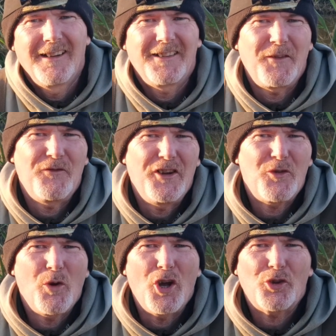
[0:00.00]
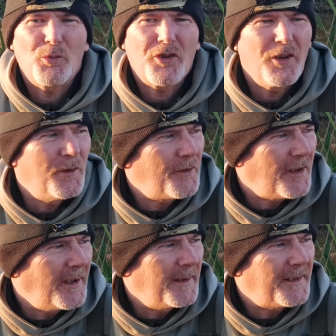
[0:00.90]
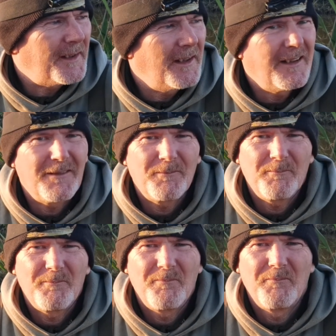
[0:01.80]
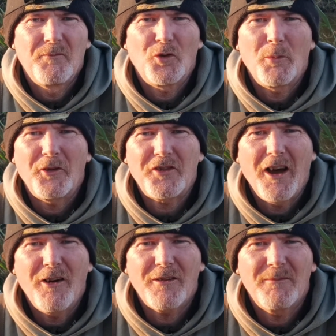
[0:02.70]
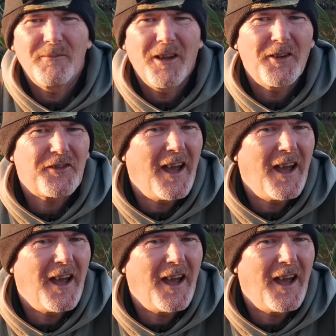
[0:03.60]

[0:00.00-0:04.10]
Didn't finish work till 2, so it's almost dark. Last